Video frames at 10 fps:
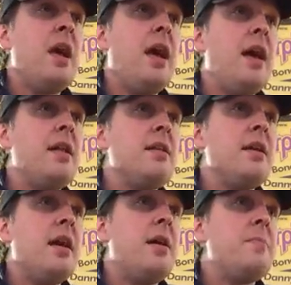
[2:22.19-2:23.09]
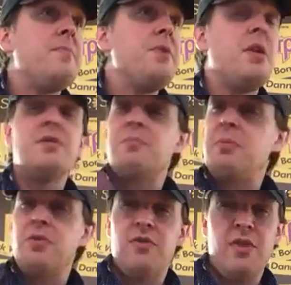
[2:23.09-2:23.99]
And, some
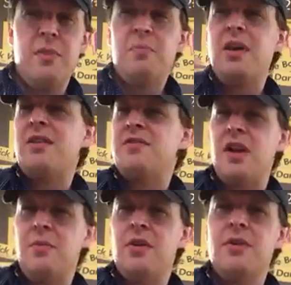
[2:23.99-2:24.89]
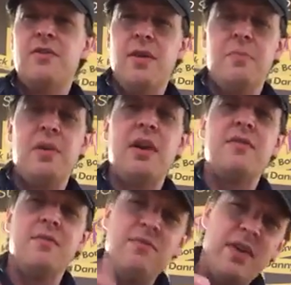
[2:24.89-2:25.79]
people use thumb picks. Johnny Winter used thumb
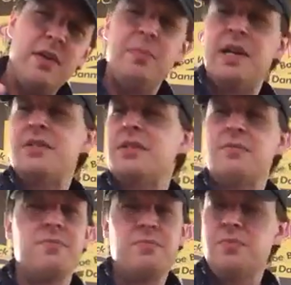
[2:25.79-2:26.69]
picks and finger picks, and,